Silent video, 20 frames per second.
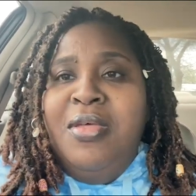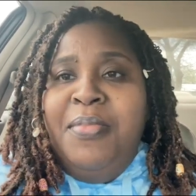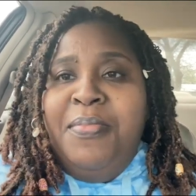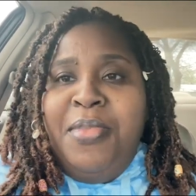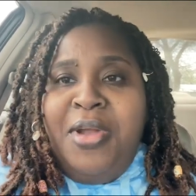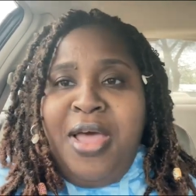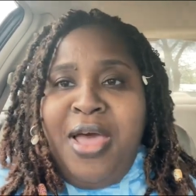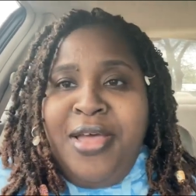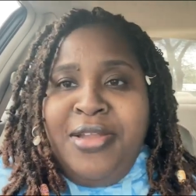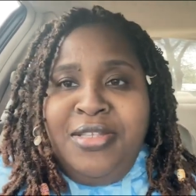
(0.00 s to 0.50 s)

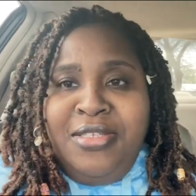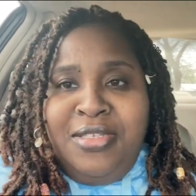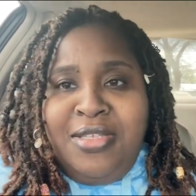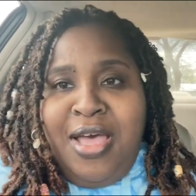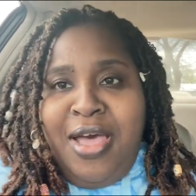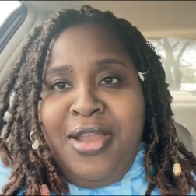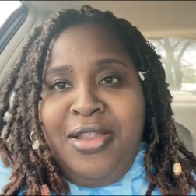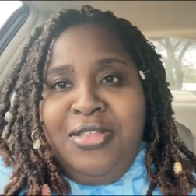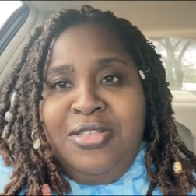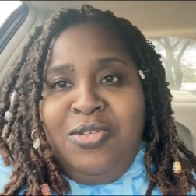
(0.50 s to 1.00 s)
But I
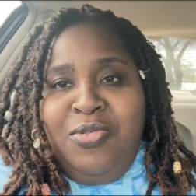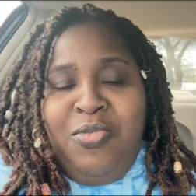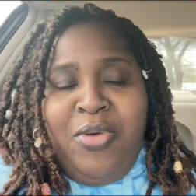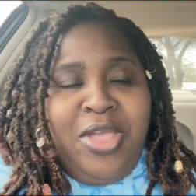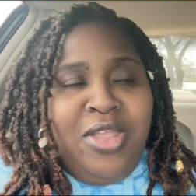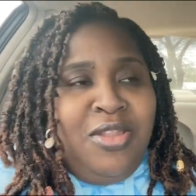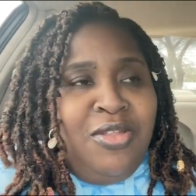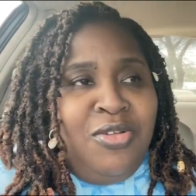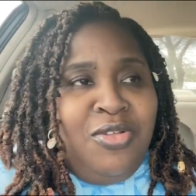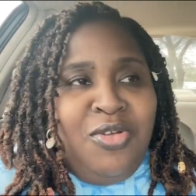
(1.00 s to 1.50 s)
decided to wait
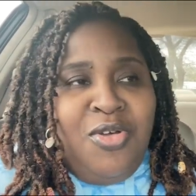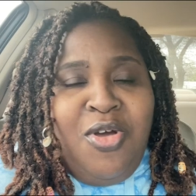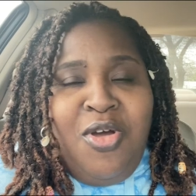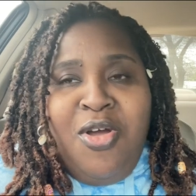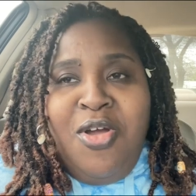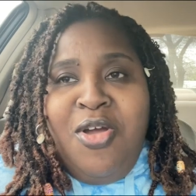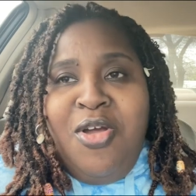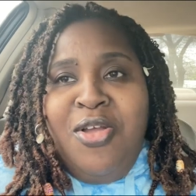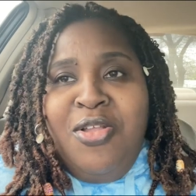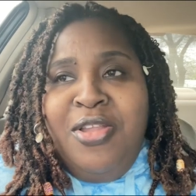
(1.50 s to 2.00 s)
in the
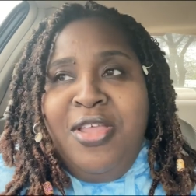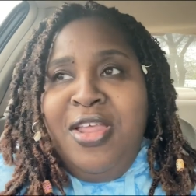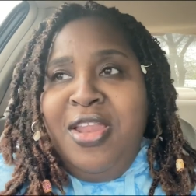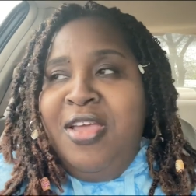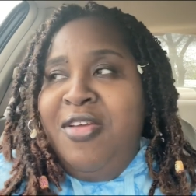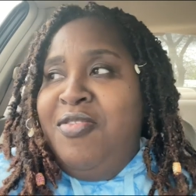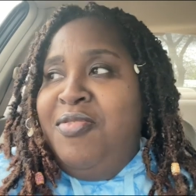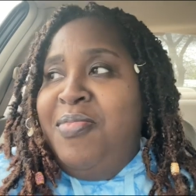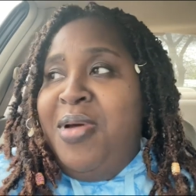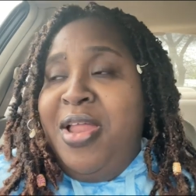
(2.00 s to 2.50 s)
car and let
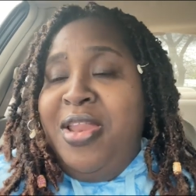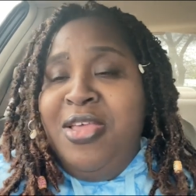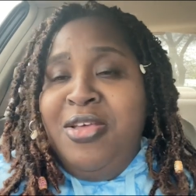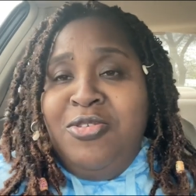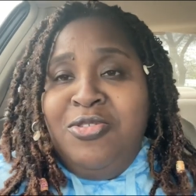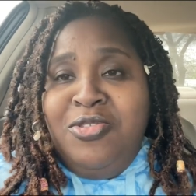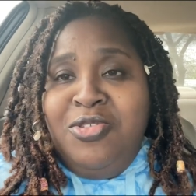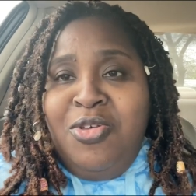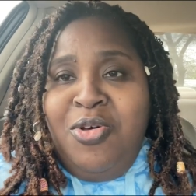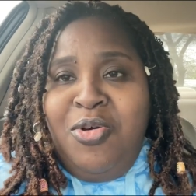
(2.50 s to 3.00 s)
everybody
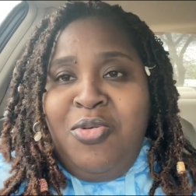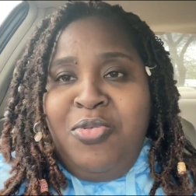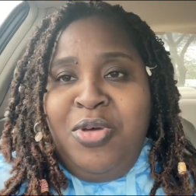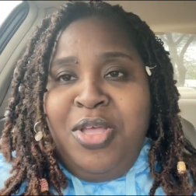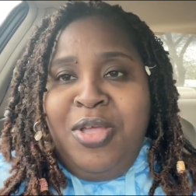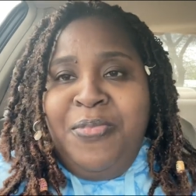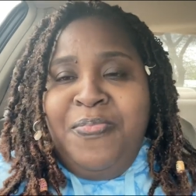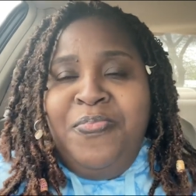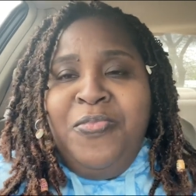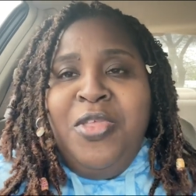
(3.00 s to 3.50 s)
else go
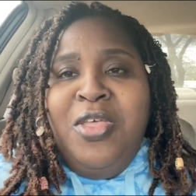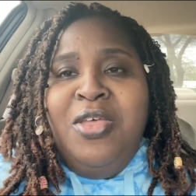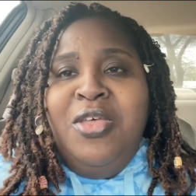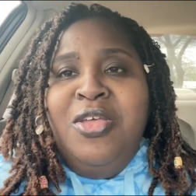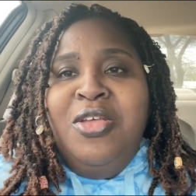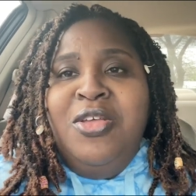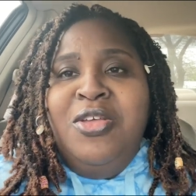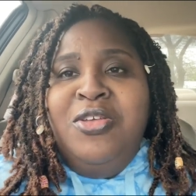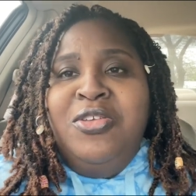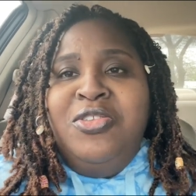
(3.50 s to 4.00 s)

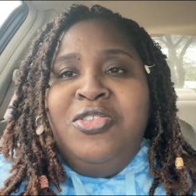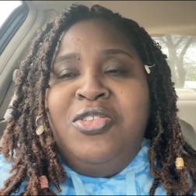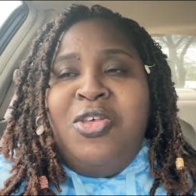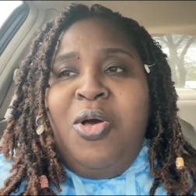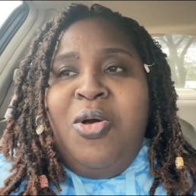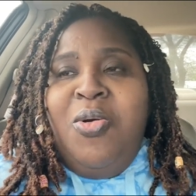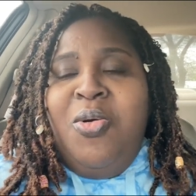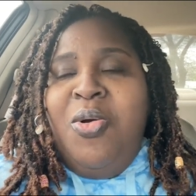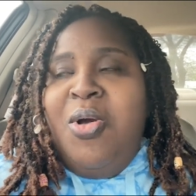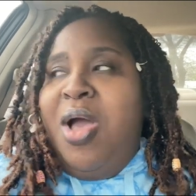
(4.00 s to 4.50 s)
in. So
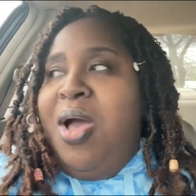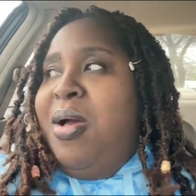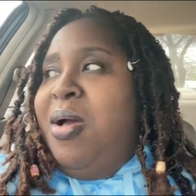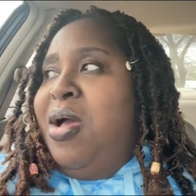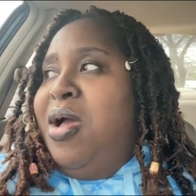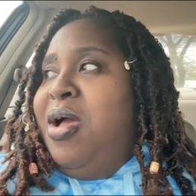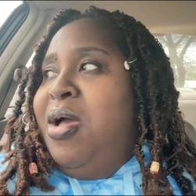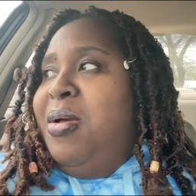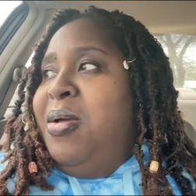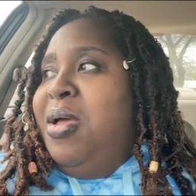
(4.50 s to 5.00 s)

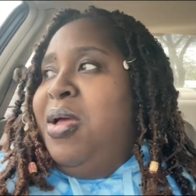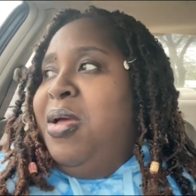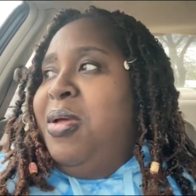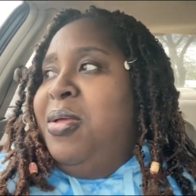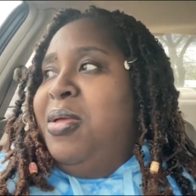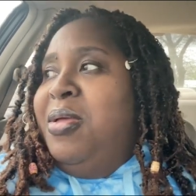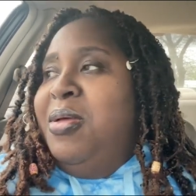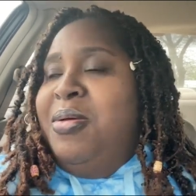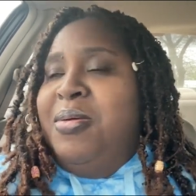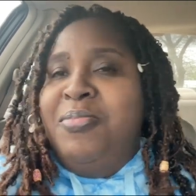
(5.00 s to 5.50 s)

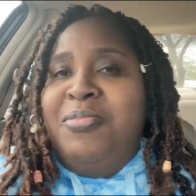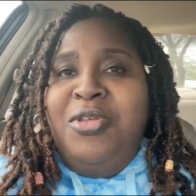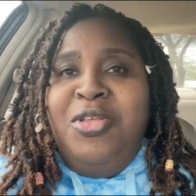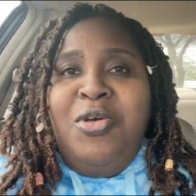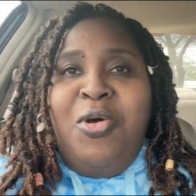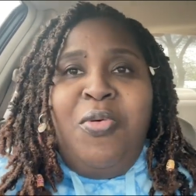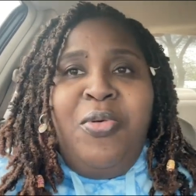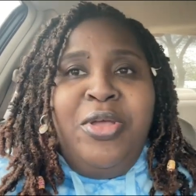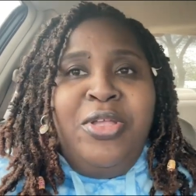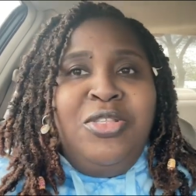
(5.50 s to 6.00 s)
I am
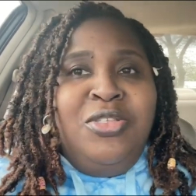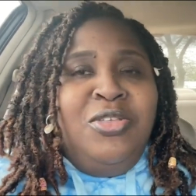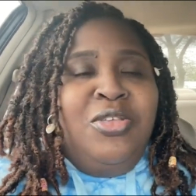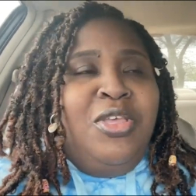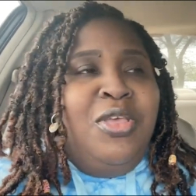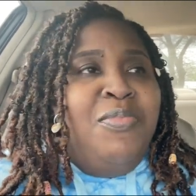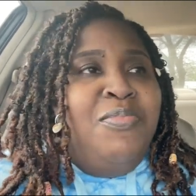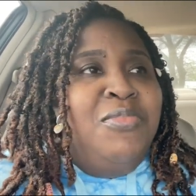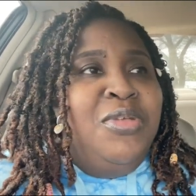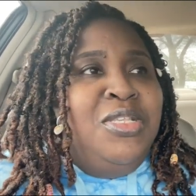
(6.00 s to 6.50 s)
going to
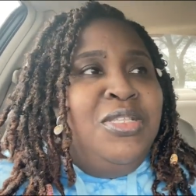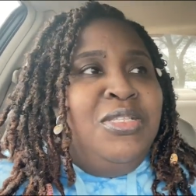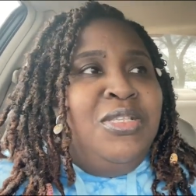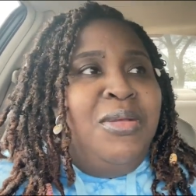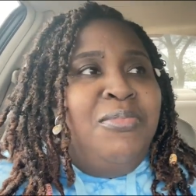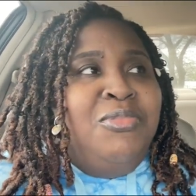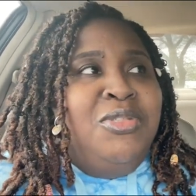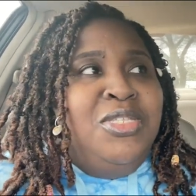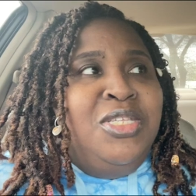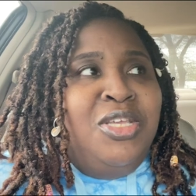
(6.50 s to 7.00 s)
get me
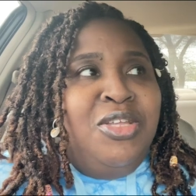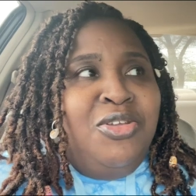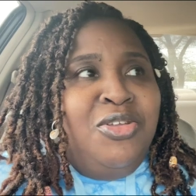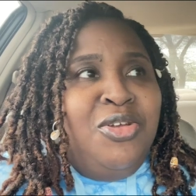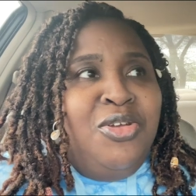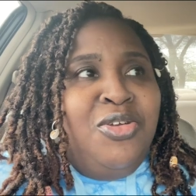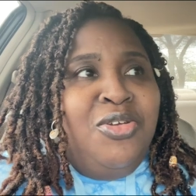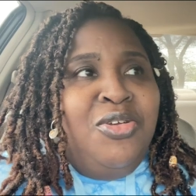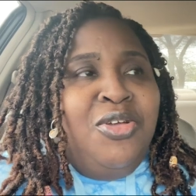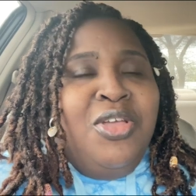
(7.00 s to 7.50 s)
some
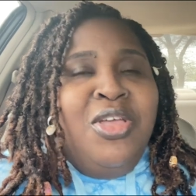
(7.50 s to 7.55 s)
dinner.